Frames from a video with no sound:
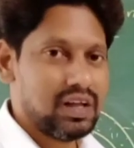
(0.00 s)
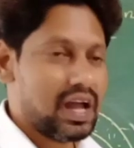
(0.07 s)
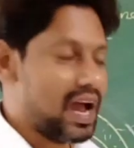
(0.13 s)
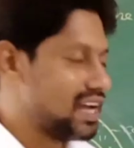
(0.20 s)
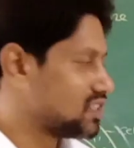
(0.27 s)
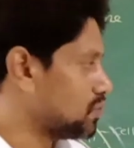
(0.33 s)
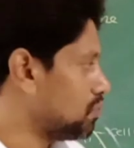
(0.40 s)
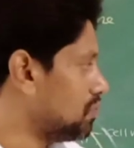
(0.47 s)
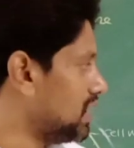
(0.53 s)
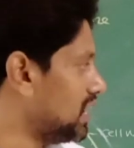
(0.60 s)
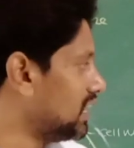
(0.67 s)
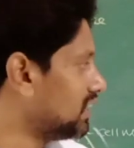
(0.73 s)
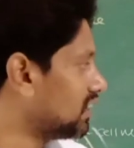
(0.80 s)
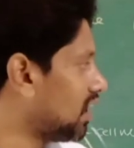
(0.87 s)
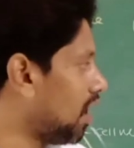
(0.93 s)
as
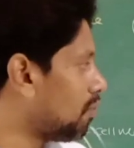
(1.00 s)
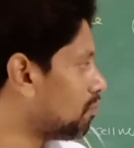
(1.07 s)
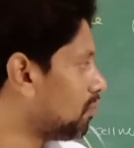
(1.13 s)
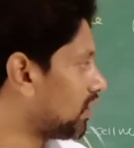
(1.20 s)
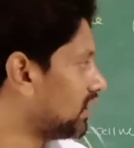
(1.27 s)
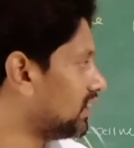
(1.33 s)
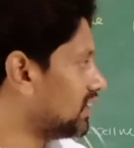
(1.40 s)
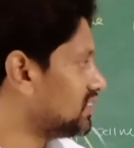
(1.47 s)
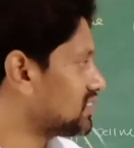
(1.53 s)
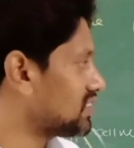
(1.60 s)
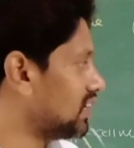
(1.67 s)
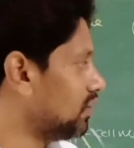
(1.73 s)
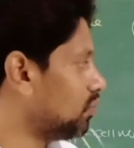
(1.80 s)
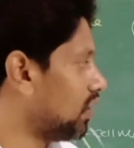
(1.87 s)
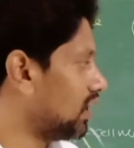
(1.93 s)
main component in
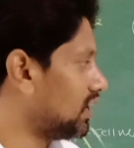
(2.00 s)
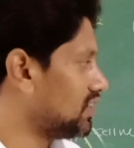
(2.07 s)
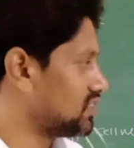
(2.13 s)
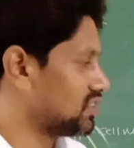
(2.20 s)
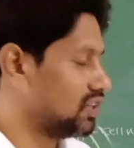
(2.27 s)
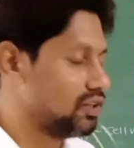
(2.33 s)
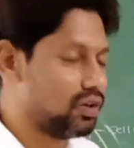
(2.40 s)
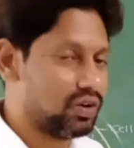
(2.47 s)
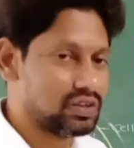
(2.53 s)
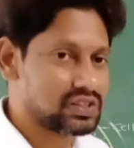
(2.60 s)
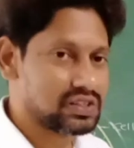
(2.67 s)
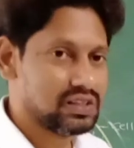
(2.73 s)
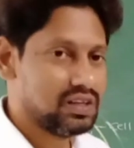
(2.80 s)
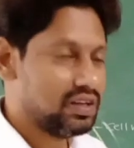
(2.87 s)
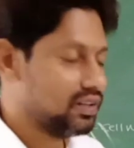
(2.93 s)
cell wall is
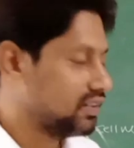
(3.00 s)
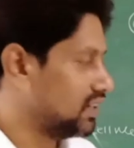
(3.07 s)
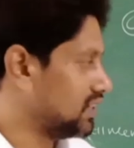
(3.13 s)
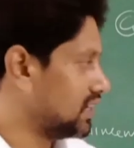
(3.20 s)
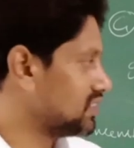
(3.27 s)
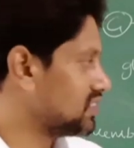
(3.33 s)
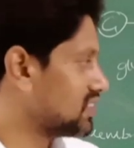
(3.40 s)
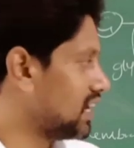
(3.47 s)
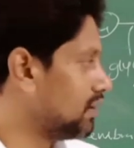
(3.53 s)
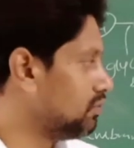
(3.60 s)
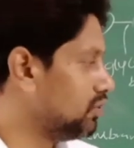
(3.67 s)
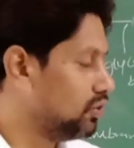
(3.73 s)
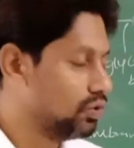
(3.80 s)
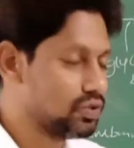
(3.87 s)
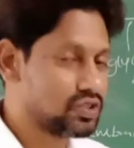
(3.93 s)
cellulose, the
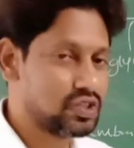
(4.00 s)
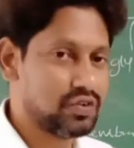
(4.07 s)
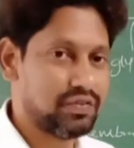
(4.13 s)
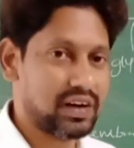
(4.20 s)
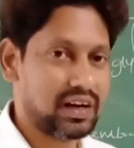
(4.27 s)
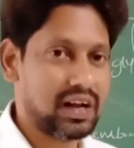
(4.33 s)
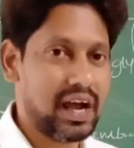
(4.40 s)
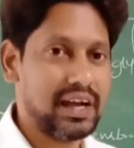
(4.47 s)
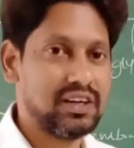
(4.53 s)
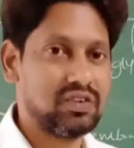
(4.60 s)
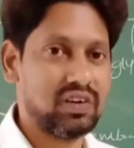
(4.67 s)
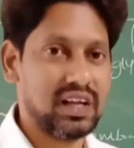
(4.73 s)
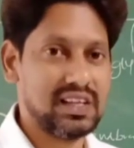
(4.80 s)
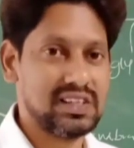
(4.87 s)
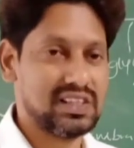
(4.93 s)
enzyme used for
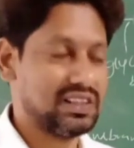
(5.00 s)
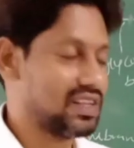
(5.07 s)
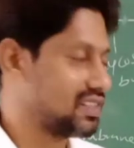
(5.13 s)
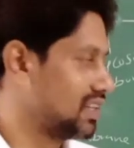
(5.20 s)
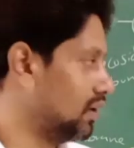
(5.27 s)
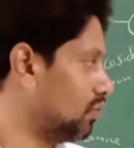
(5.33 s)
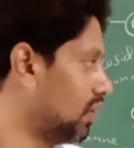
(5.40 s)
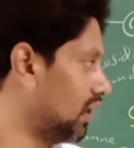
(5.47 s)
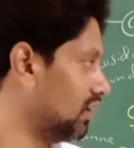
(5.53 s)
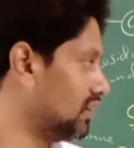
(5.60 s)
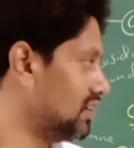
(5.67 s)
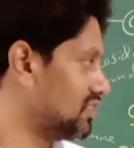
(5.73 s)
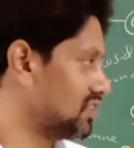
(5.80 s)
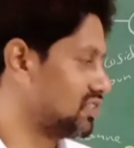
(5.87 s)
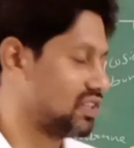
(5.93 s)
hydrolyzing the cell wall
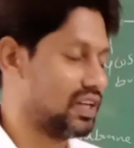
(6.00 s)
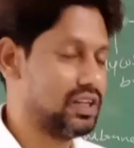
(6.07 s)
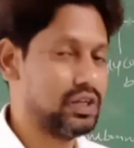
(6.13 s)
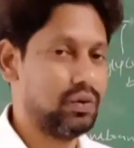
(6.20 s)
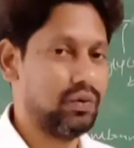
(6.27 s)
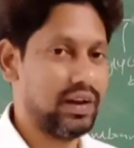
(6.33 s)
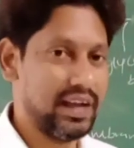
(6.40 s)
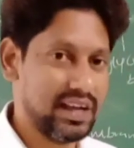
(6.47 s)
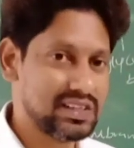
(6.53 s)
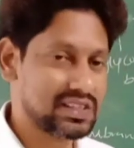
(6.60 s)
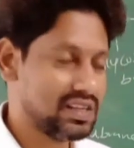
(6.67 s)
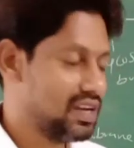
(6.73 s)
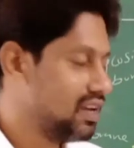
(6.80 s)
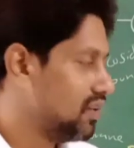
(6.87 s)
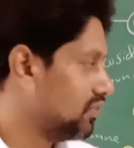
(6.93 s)
is
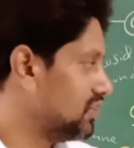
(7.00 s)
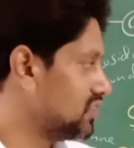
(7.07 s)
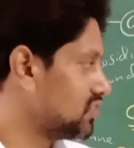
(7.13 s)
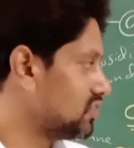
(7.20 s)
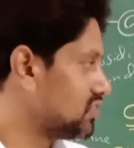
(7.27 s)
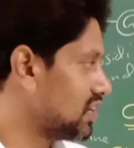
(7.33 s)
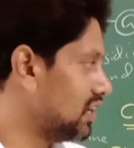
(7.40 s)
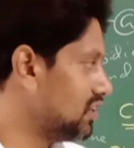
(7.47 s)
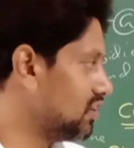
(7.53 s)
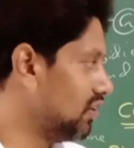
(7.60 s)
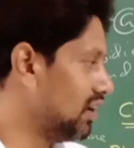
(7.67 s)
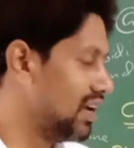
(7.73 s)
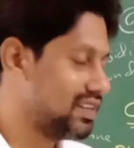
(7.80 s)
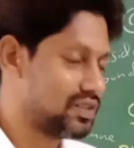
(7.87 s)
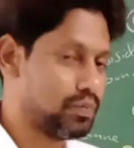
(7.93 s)
cellulase. This
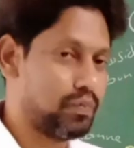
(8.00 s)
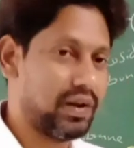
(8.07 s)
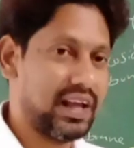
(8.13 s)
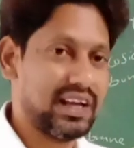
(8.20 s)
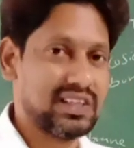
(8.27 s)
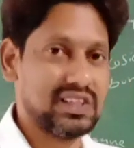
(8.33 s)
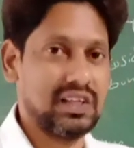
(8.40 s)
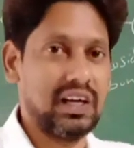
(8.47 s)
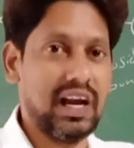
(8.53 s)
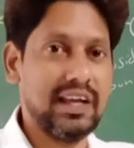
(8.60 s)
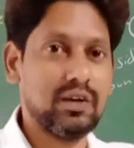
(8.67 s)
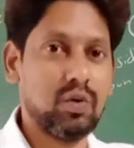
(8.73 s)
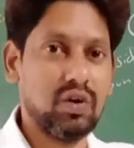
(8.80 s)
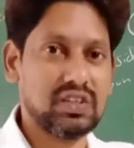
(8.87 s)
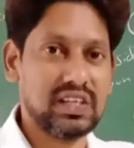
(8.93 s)
cellulase breaks
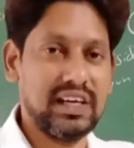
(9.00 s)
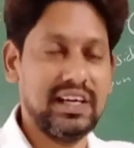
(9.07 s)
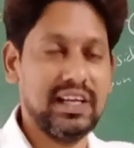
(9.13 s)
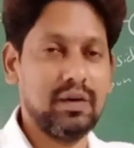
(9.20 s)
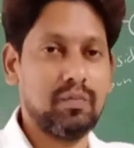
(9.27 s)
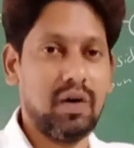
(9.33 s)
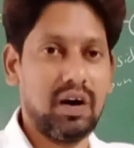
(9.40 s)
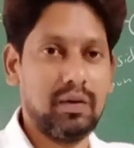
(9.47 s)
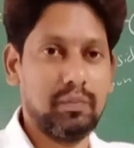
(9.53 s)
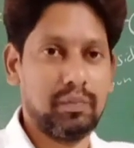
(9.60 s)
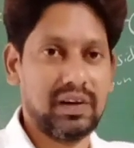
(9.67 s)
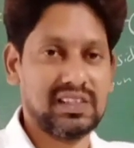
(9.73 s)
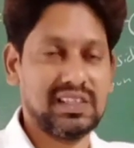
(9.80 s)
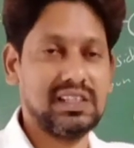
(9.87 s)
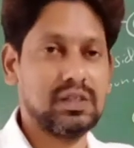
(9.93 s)
glycosidic bond
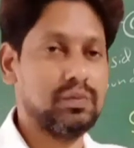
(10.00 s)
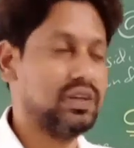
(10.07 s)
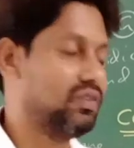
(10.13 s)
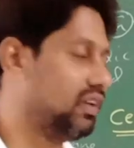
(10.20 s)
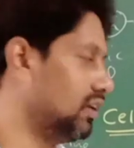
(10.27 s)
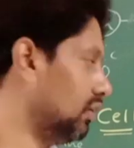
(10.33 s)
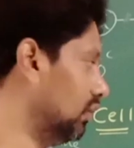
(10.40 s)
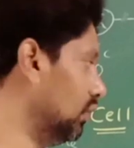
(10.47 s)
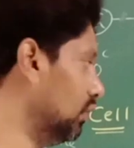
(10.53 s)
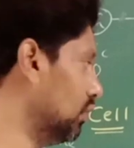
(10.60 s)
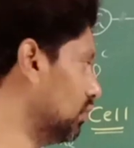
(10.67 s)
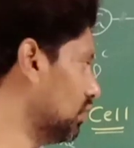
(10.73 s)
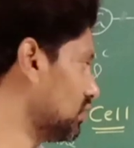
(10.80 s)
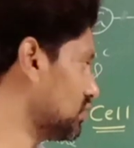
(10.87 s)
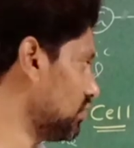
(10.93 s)
present between
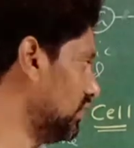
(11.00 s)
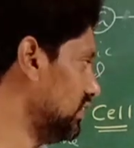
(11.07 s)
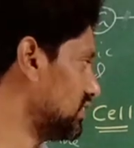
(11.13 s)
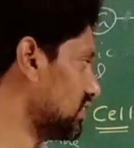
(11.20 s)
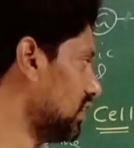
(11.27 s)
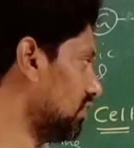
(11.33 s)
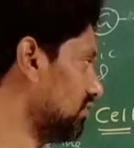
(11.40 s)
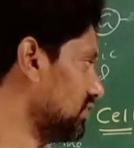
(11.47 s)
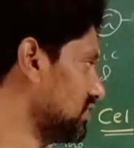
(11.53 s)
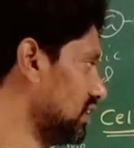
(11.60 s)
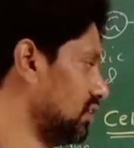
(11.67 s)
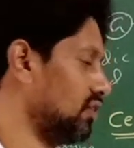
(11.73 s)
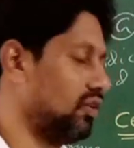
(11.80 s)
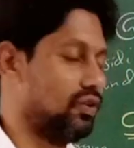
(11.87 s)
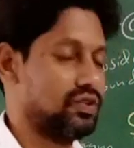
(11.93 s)
glucose units of
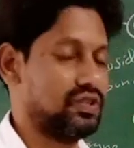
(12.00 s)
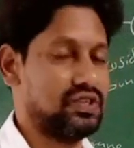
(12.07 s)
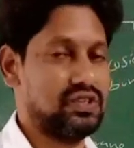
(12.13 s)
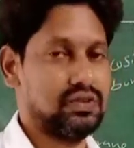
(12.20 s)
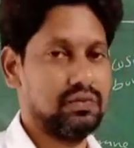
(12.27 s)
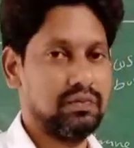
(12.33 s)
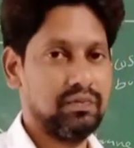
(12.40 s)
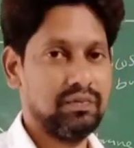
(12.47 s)
cellulose.